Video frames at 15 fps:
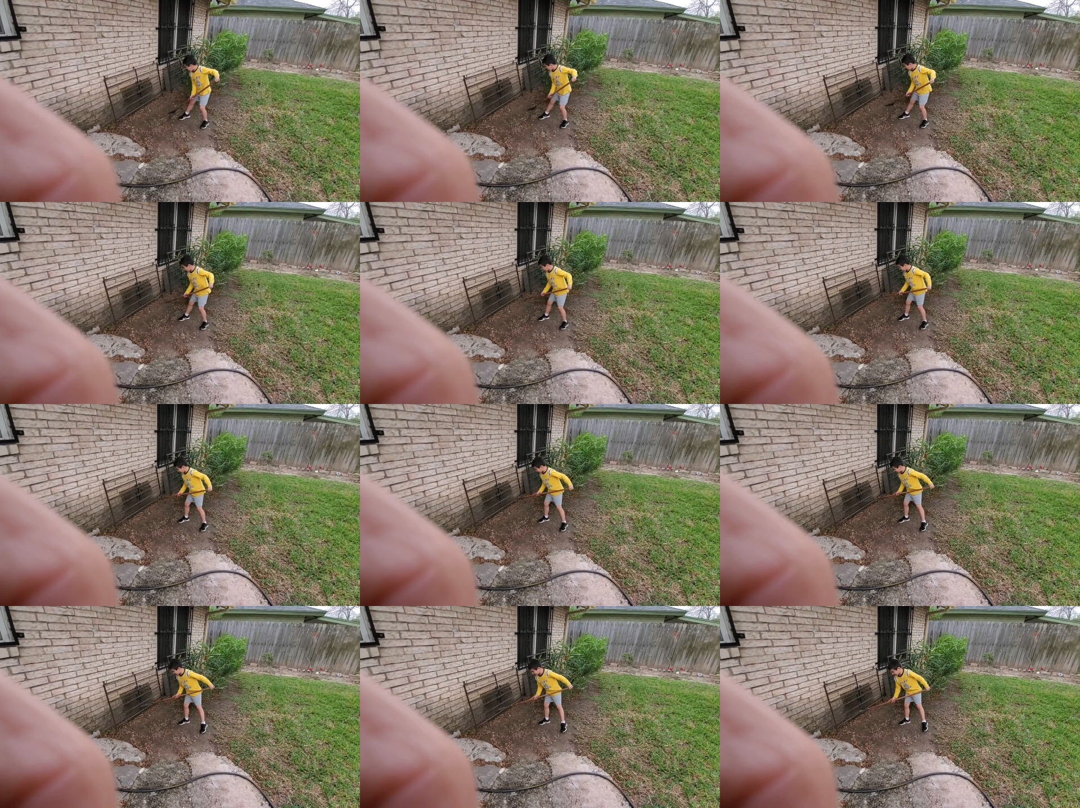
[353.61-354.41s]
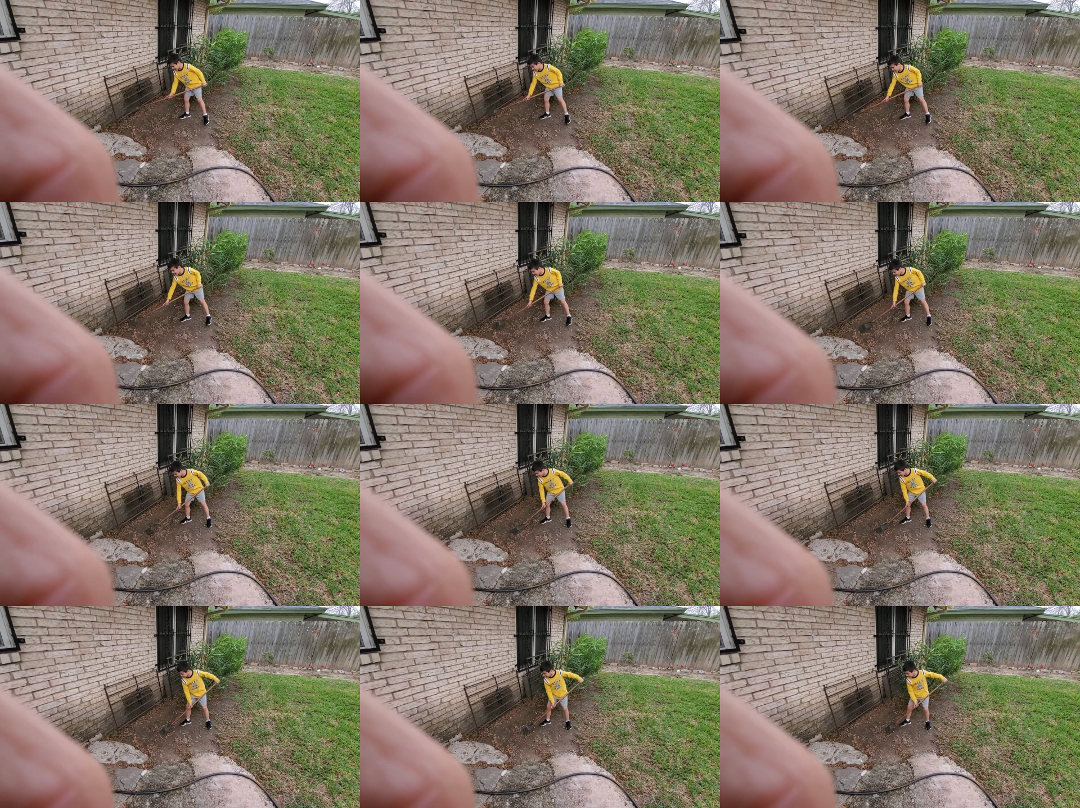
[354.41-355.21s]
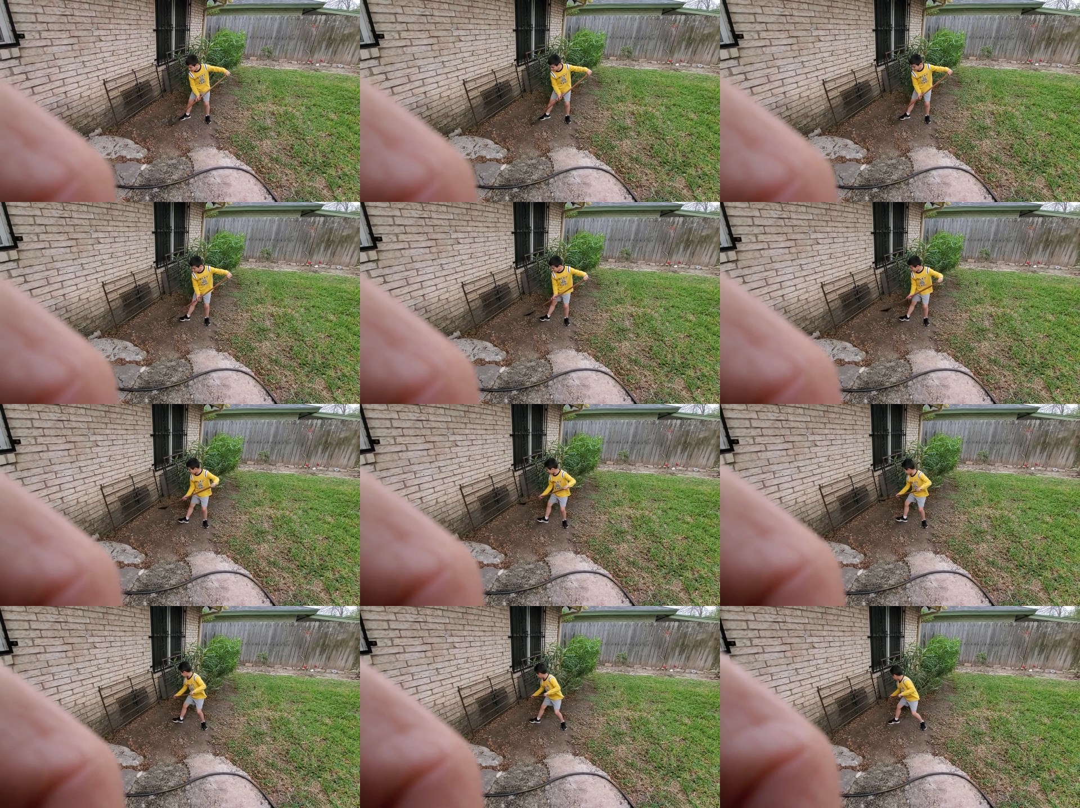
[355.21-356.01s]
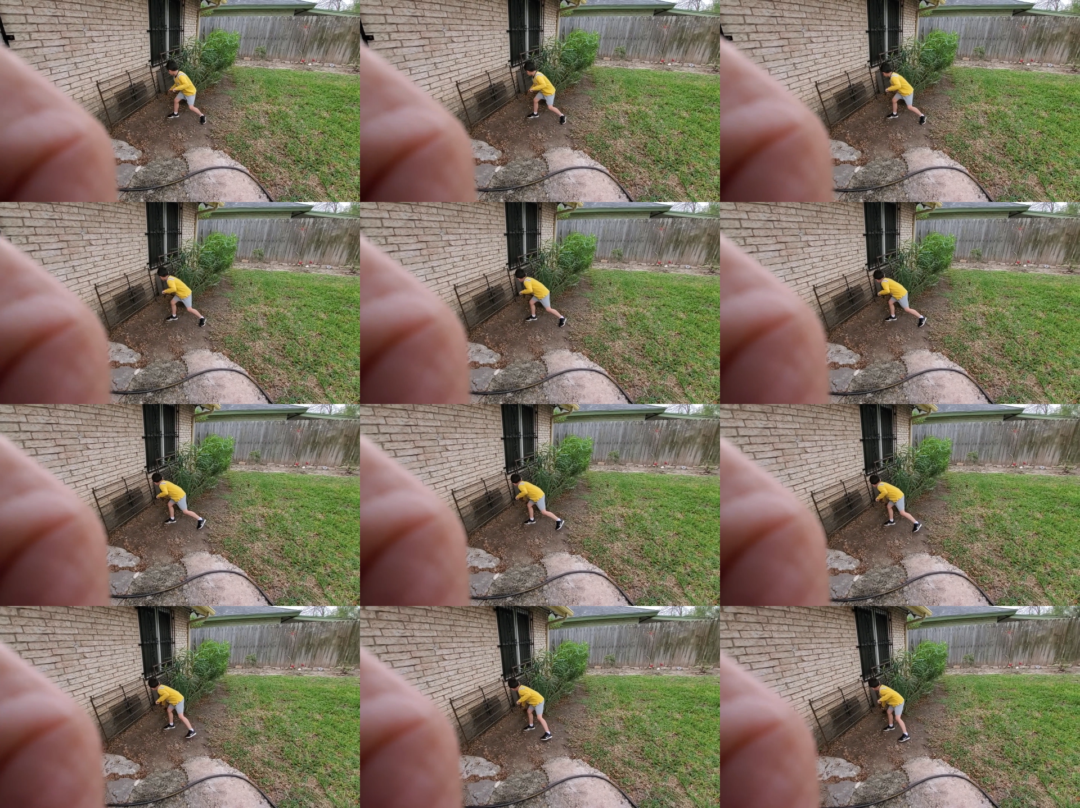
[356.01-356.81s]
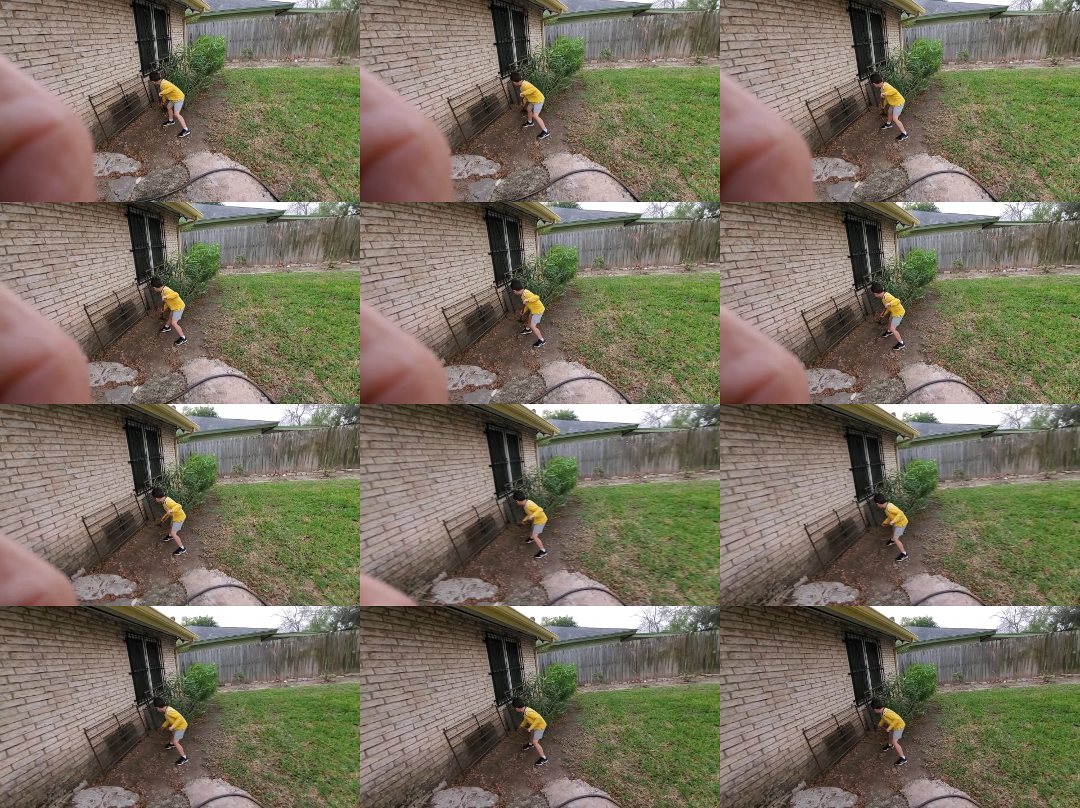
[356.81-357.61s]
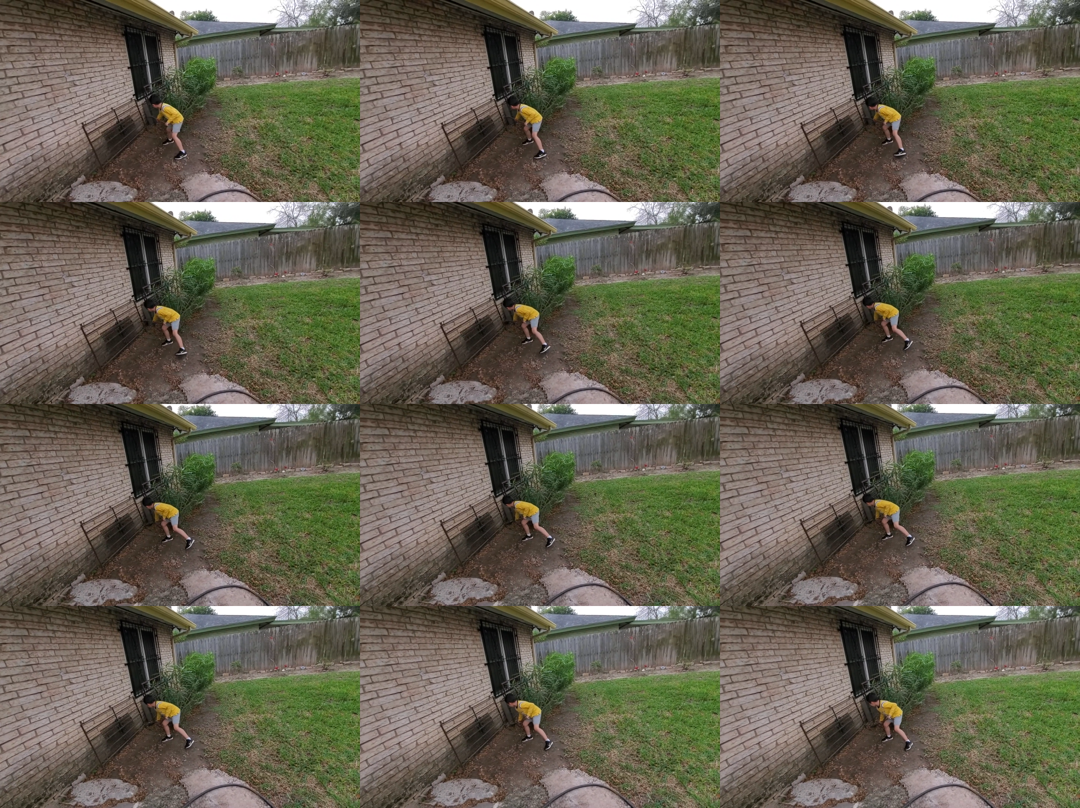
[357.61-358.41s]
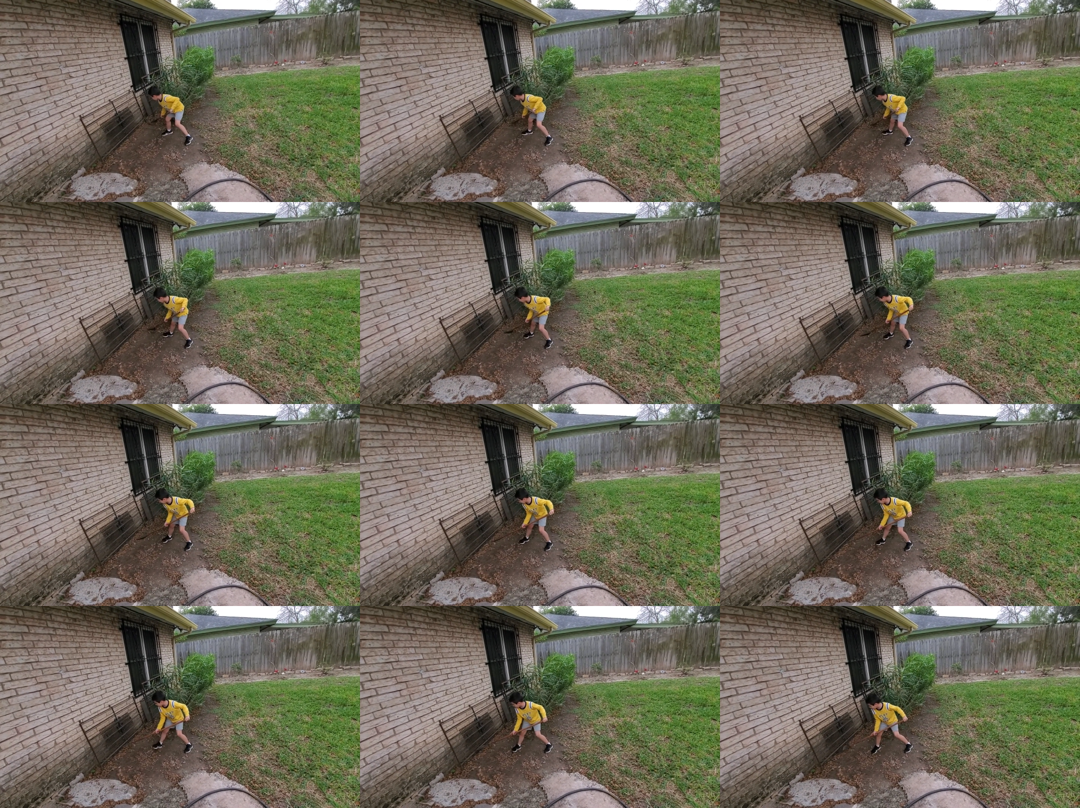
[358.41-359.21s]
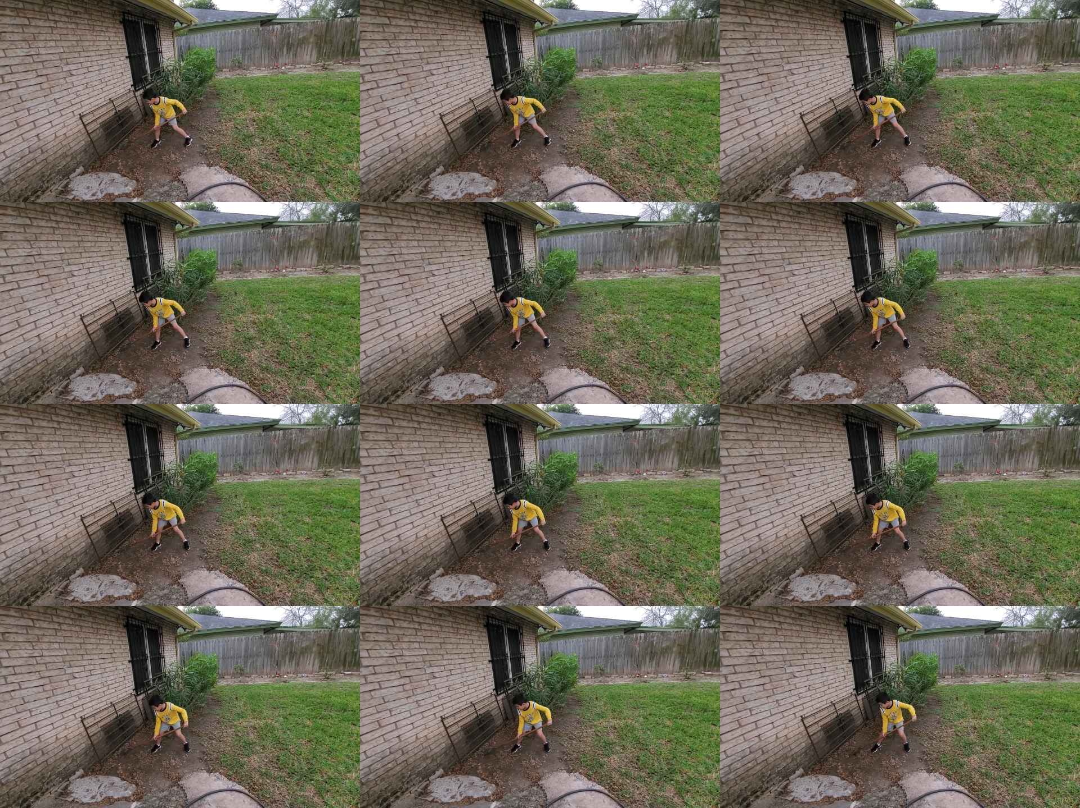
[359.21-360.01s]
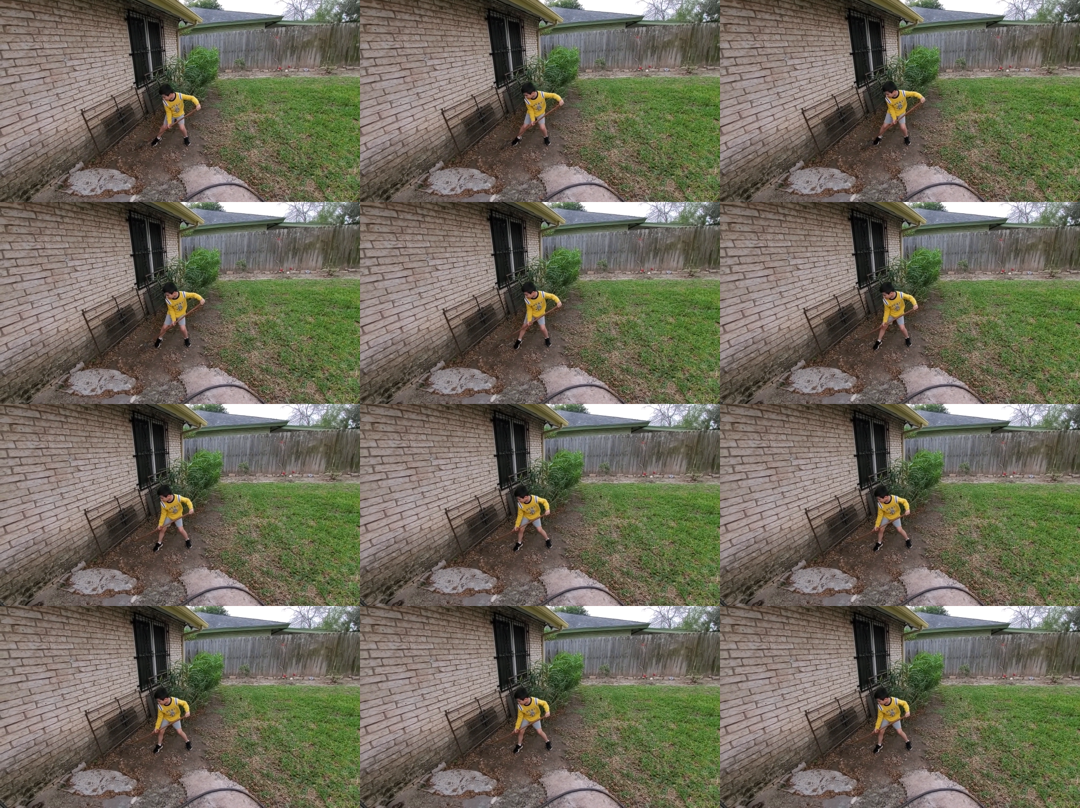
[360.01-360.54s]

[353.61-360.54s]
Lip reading: (no speaker visible)